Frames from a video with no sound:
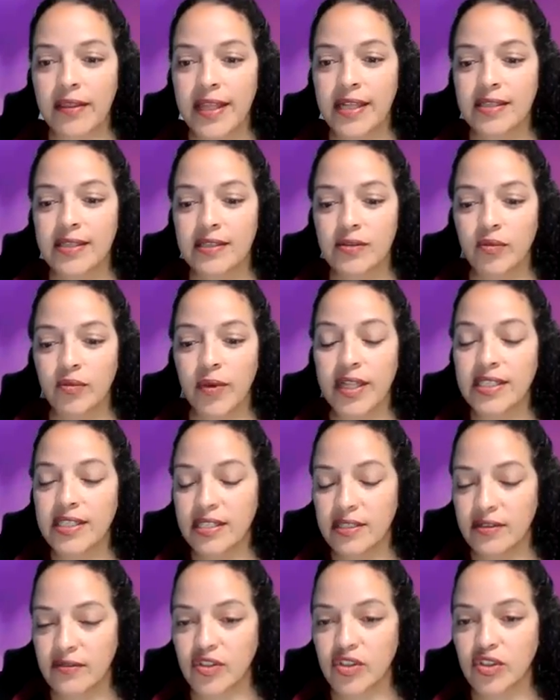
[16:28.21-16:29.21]
that's
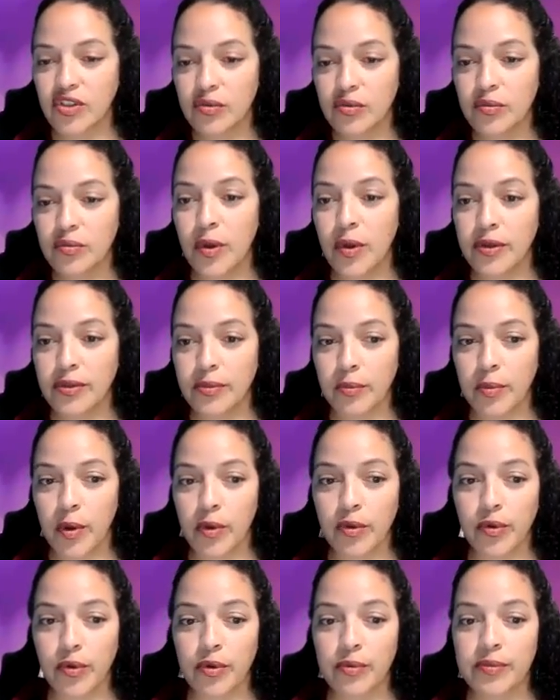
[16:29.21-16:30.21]
relative to
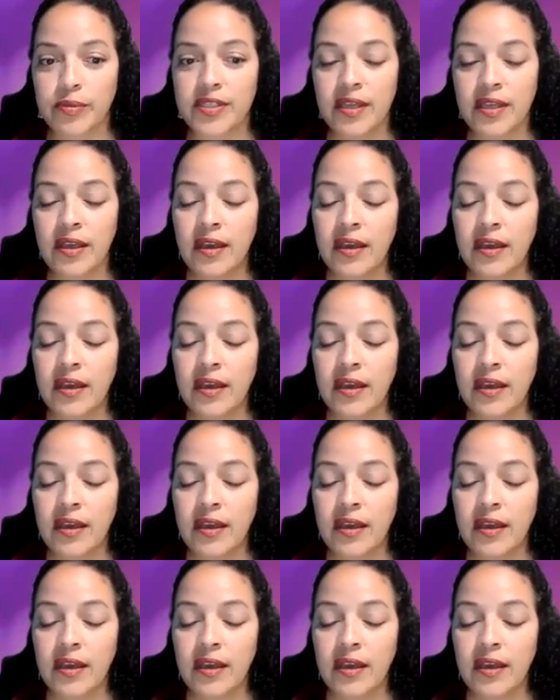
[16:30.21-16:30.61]
both groups.